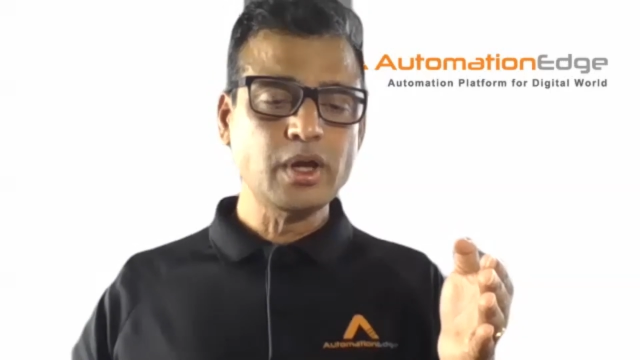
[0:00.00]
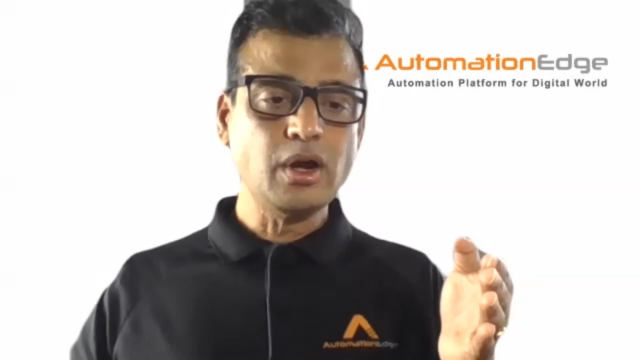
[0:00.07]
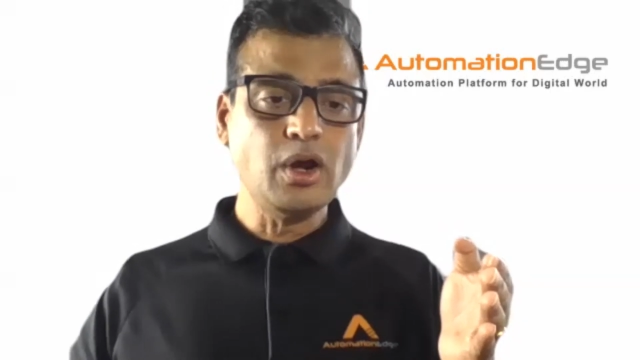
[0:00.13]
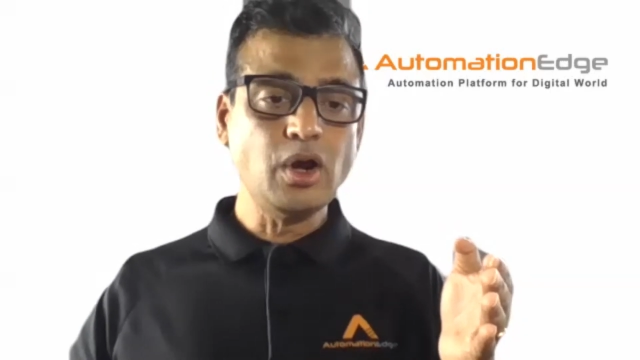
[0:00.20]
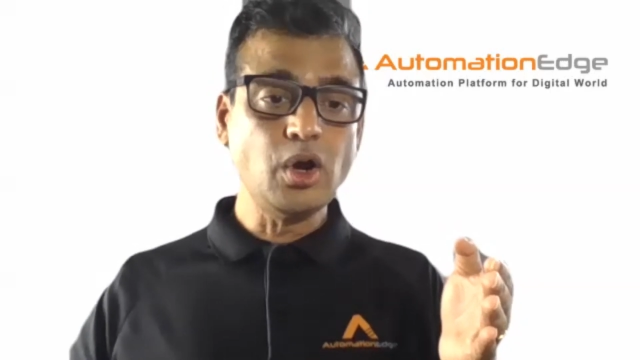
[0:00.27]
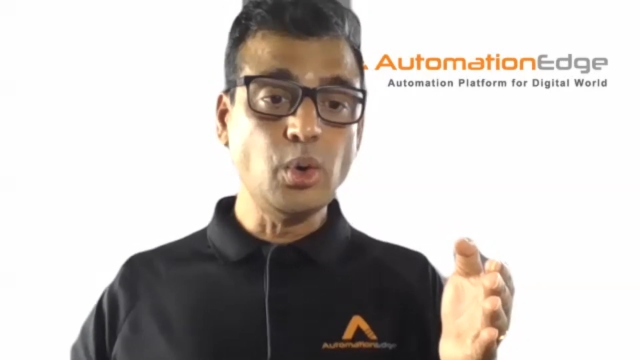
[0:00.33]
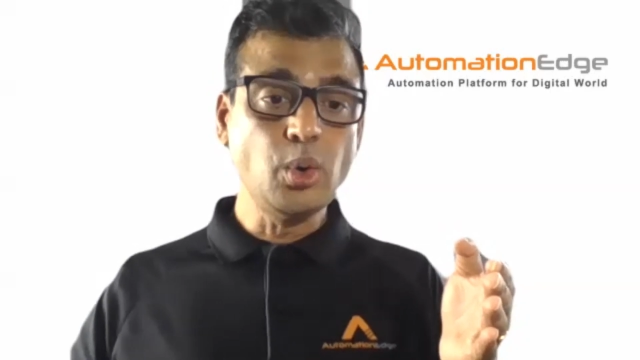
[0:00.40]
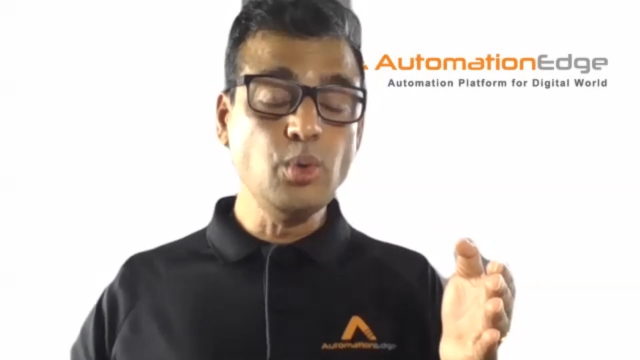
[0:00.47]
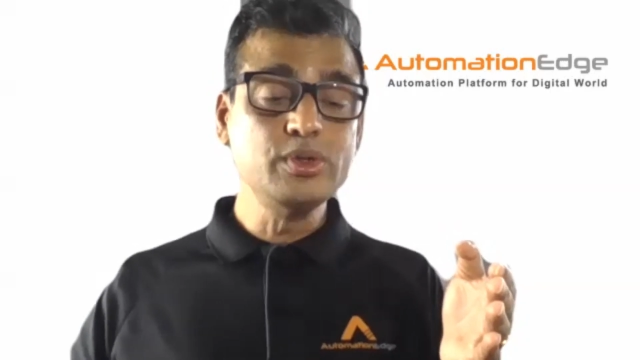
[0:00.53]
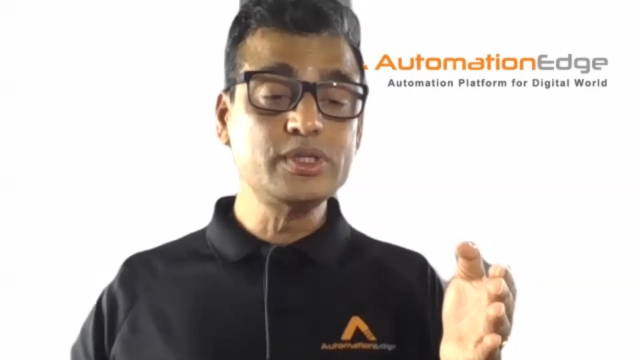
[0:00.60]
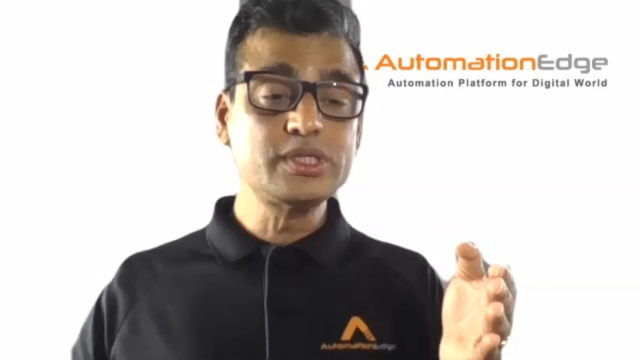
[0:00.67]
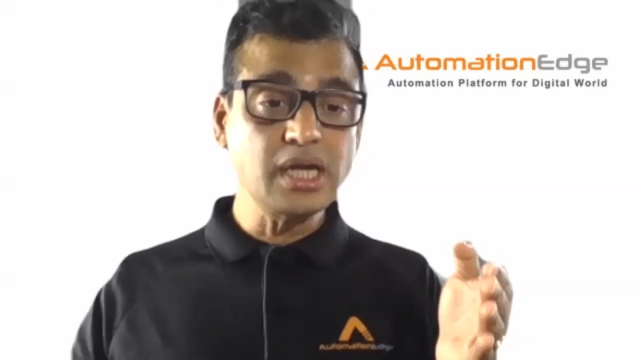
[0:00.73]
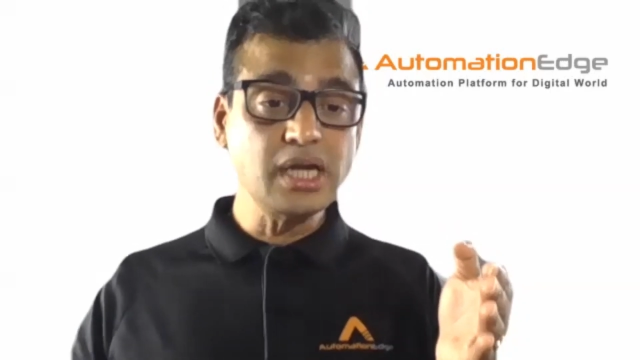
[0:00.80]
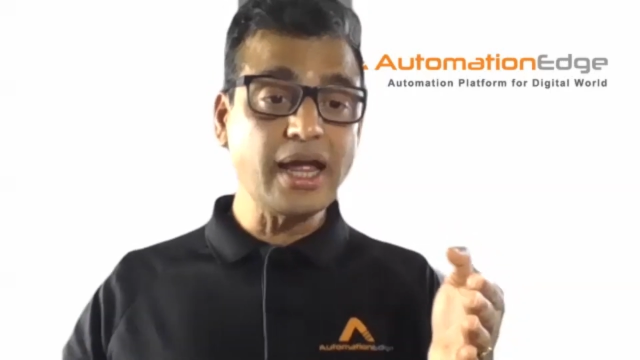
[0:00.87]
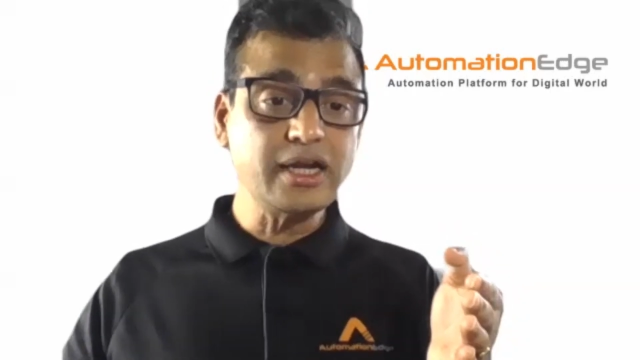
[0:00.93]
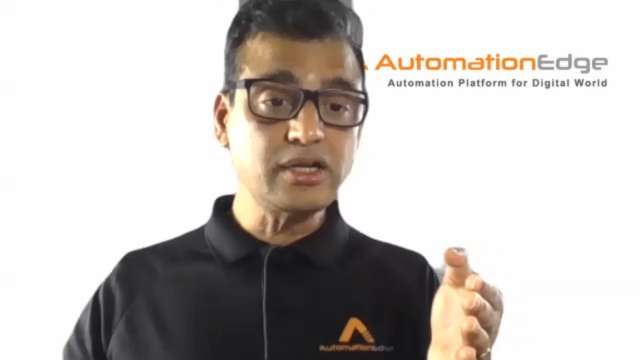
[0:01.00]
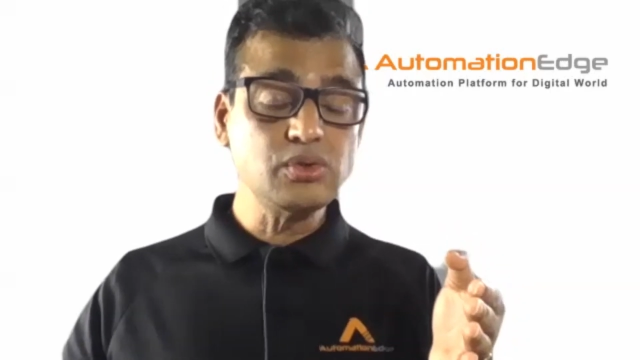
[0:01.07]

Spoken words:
who still like